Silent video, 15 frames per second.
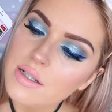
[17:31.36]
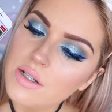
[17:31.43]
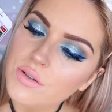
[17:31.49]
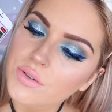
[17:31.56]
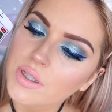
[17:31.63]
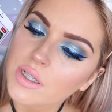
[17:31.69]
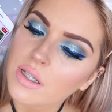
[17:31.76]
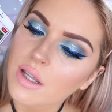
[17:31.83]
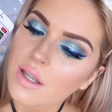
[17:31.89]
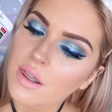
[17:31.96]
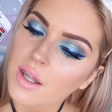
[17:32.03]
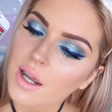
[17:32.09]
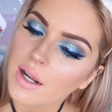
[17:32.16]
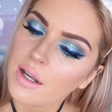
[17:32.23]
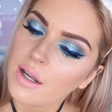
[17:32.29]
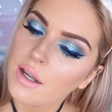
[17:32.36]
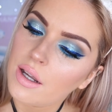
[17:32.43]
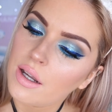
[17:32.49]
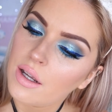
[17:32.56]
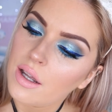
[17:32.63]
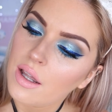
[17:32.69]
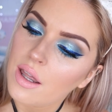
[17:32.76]
I definitely
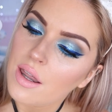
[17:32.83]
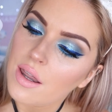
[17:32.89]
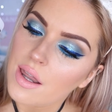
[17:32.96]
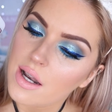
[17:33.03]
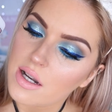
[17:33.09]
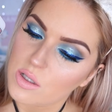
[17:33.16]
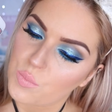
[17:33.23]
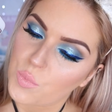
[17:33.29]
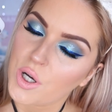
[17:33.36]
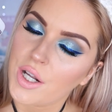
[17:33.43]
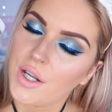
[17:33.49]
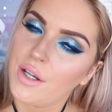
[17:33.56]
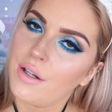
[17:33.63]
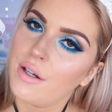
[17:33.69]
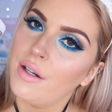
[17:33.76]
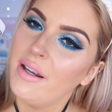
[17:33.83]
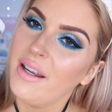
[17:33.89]
think that is pretty good.